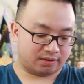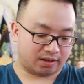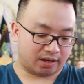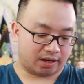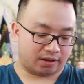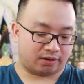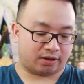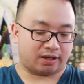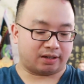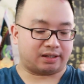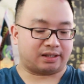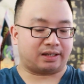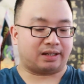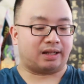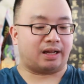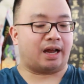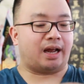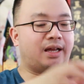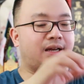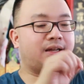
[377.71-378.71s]
and you can
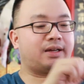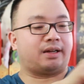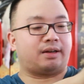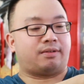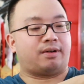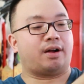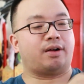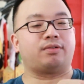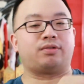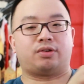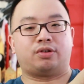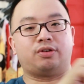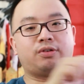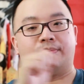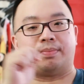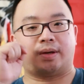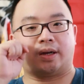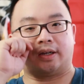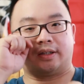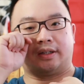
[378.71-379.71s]
slide it around too
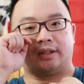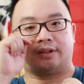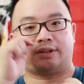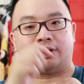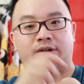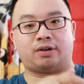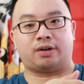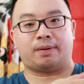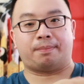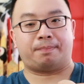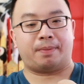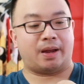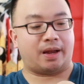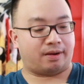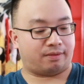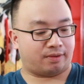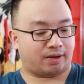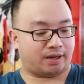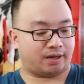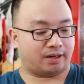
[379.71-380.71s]
because it's on a
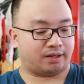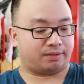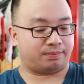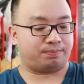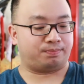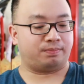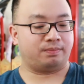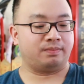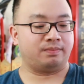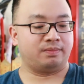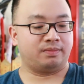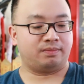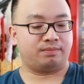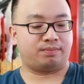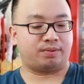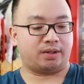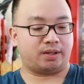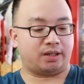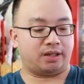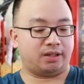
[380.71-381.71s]
band, right? It's
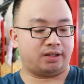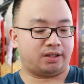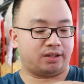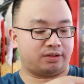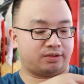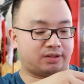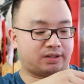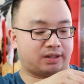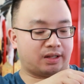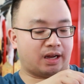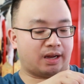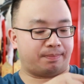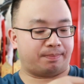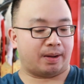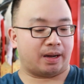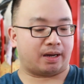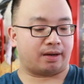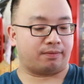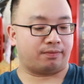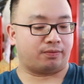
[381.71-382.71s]
pretty easy to slide
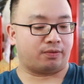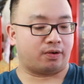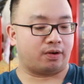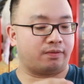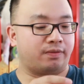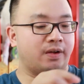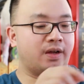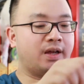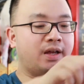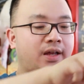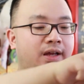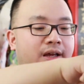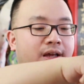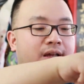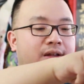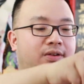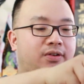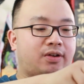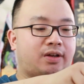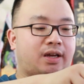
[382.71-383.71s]
back and forth,
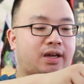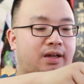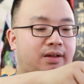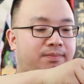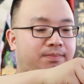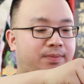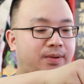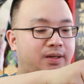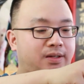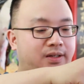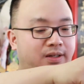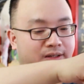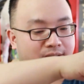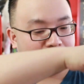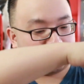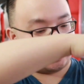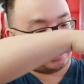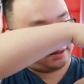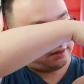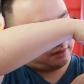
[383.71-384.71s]
and you can
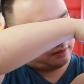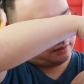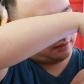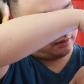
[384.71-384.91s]
basically